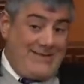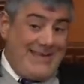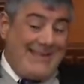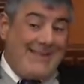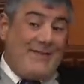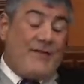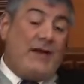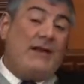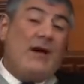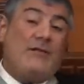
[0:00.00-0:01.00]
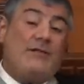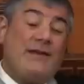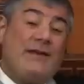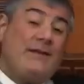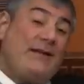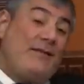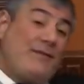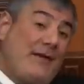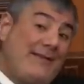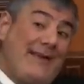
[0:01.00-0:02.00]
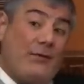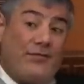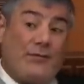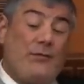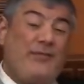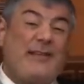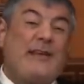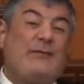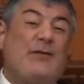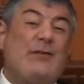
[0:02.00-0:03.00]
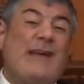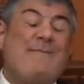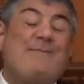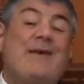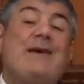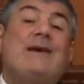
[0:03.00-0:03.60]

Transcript: They didn't find love here. They didn't find there. It was too strict for them.